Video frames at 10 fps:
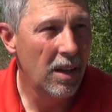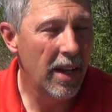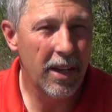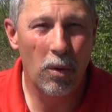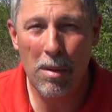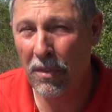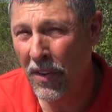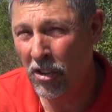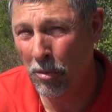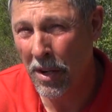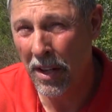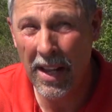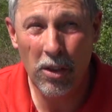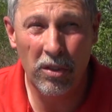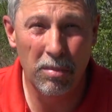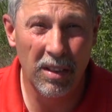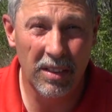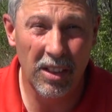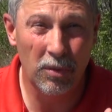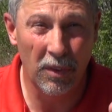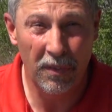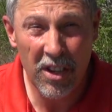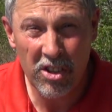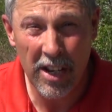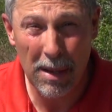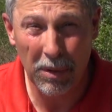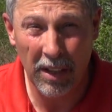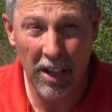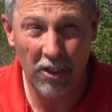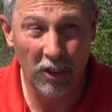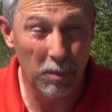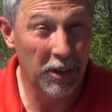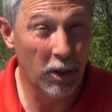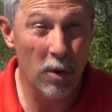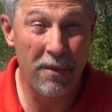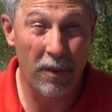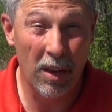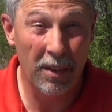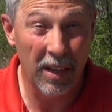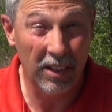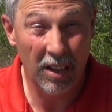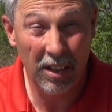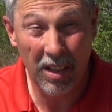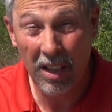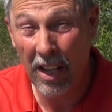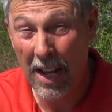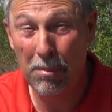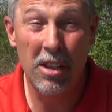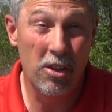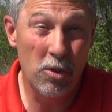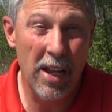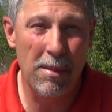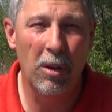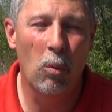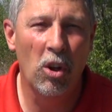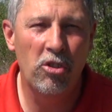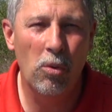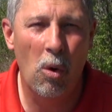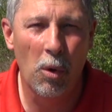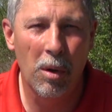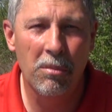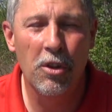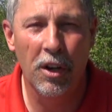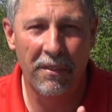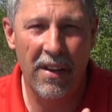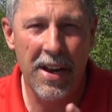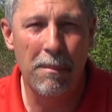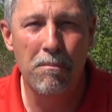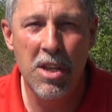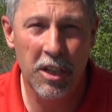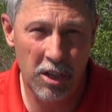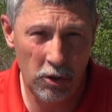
Hey, you know, I'm a fisherman and I use one of these for fishing applications, but they're great for other things, hunting, camping, you name it. Once you own them, you're gonna find a million